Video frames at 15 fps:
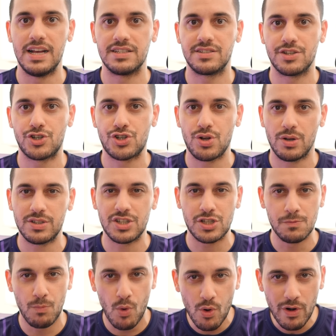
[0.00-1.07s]
as the shot
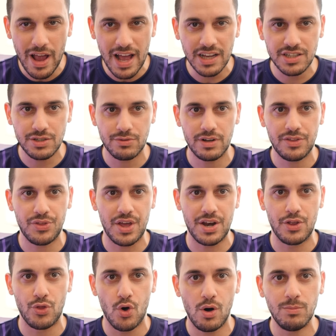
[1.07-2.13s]
is more accurate than
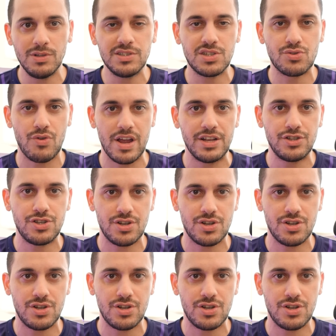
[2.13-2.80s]
a normal straight